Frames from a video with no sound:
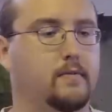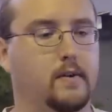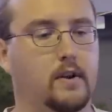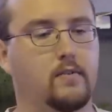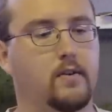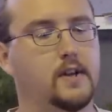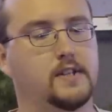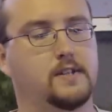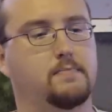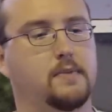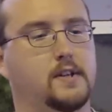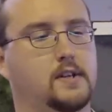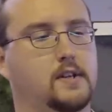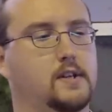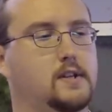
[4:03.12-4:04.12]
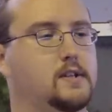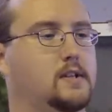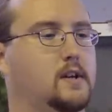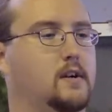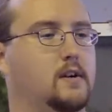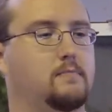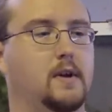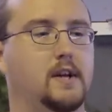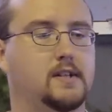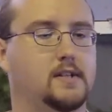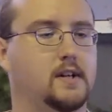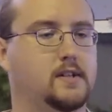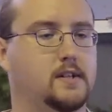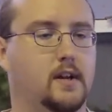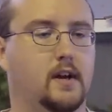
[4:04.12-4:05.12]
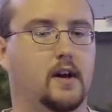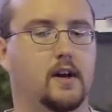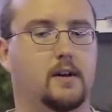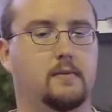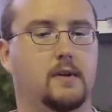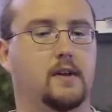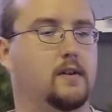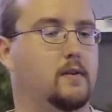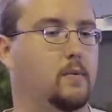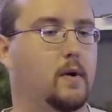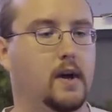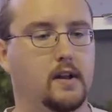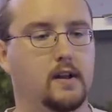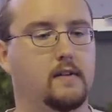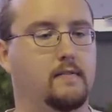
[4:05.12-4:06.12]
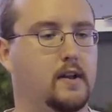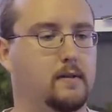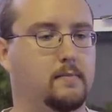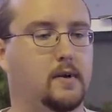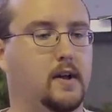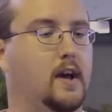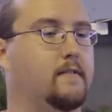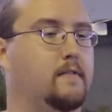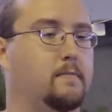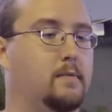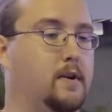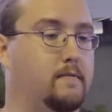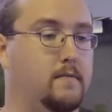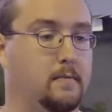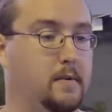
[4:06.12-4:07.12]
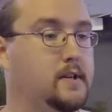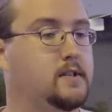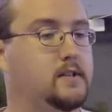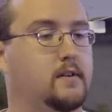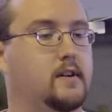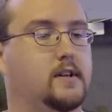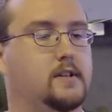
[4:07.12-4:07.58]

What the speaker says: are three great species. They're mainstays in a hobby. They're widely available captive bred from us or